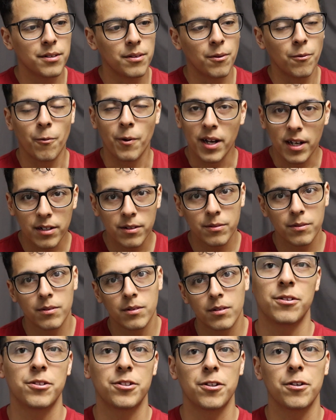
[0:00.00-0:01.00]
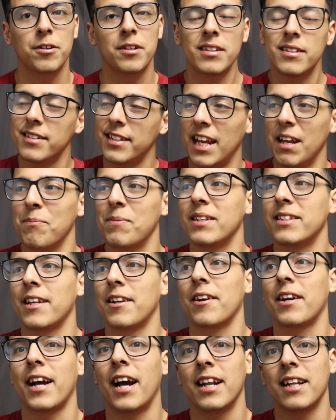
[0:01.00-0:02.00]
Well, there's certain statements that
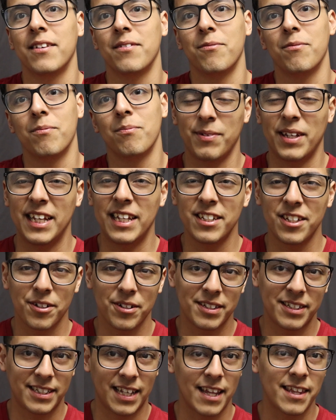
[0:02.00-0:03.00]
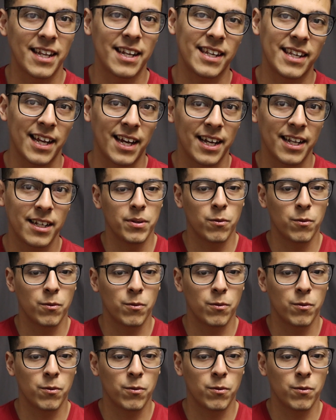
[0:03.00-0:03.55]
are kind of easier said than done,